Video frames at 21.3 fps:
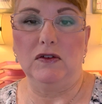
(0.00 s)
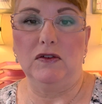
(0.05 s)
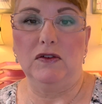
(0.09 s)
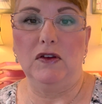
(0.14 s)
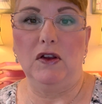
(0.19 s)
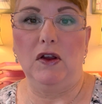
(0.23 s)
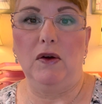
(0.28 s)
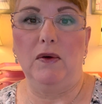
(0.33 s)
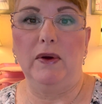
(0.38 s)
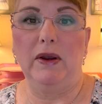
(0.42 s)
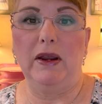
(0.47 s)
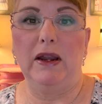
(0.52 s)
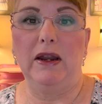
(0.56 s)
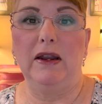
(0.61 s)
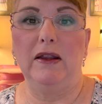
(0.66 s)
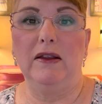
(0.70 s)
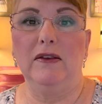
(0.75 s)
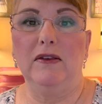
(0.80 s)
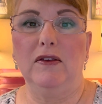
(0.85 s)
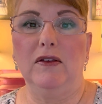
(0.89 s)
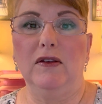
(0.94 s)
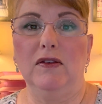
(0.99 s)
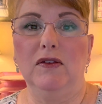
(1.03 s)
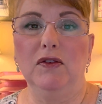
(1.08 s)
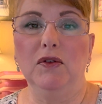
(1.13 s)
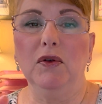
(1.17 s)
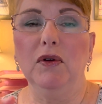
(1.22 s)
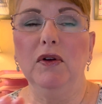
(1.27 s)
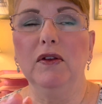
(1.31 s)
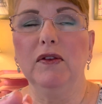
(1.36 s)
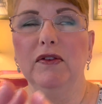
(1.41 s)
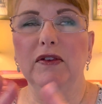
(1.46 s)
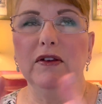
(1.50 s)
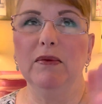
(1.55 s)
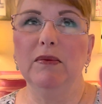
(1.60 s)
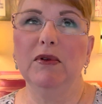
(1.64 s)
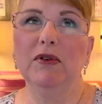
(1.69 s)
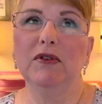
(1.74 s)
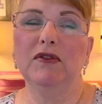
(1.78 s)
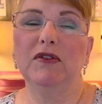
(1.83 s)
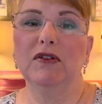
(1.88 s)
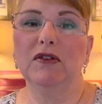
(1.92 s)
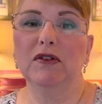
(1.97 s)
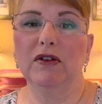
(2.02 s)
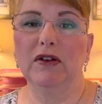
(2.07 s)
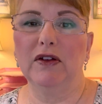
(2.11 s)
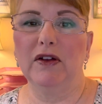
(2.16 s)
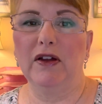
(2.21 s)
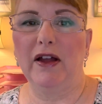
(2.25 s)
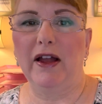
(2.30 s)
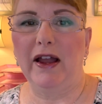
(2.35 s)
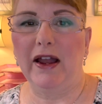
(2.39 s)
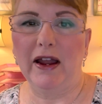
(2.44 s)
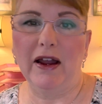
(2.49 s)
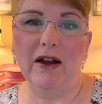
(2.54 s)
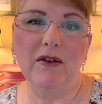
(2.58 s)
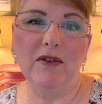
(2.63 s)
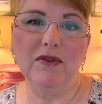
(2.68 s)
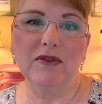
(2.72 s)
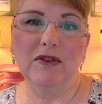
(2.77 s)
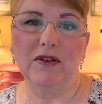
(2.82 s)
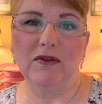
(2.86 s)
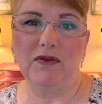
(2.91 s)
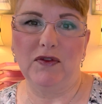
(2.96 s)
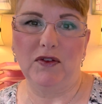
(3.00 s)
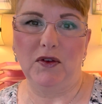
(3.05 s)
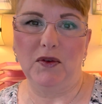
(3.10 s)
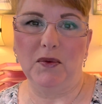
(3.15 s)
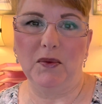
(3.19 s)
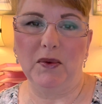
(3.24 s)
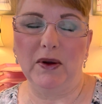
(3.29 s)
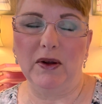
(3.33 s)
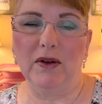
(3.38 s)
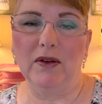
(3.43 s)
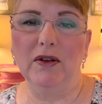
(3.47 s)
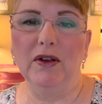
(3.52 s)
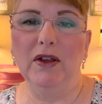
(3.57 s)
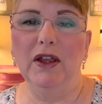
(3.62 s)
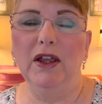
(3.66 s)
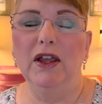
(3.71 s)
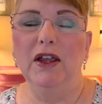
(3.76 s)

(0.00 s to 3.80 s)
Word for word: So it is sort of similar to a house, if you will.